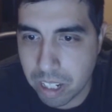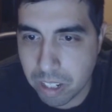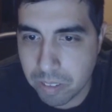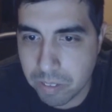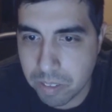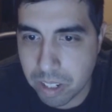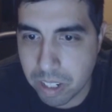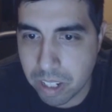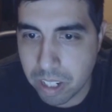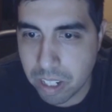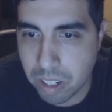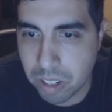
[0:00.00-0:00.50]

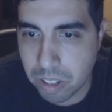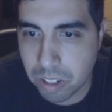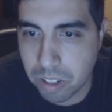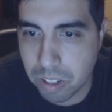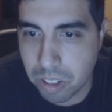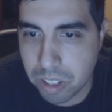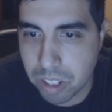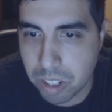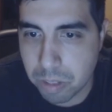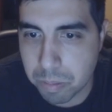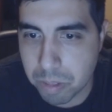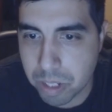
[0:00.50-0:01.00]
Often they are
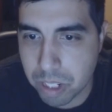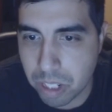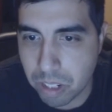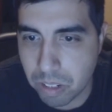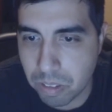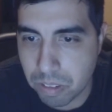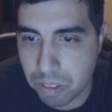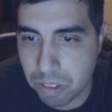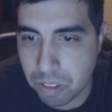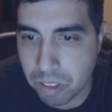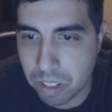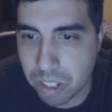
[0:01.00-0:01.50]
cooks
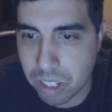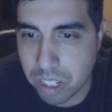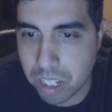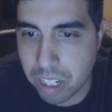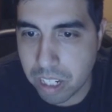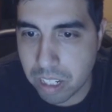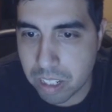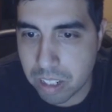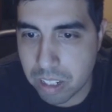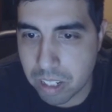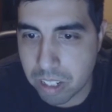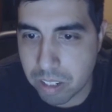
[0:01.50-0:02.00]
themselves, looking
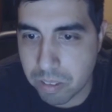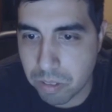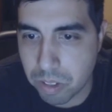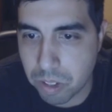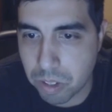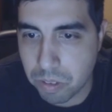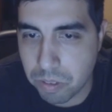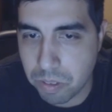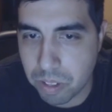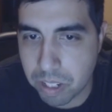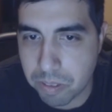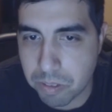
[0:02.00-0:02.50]
endlessly
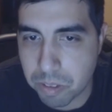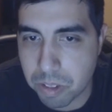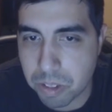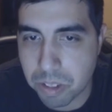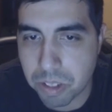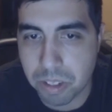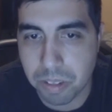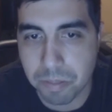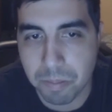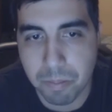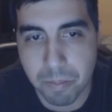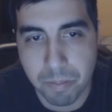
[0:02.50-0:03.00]
for new
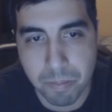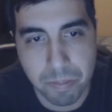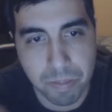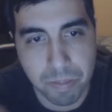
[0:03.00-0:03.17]
flavors.